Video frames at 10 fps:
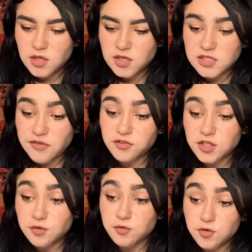Definitely your
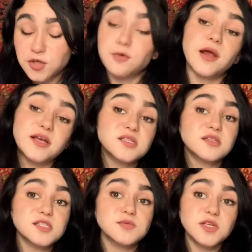moon and your rising
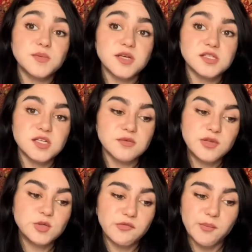this week, because we do
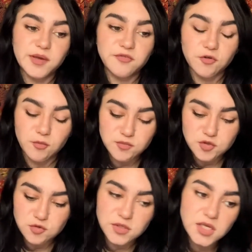have a big full
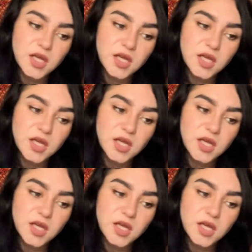moon.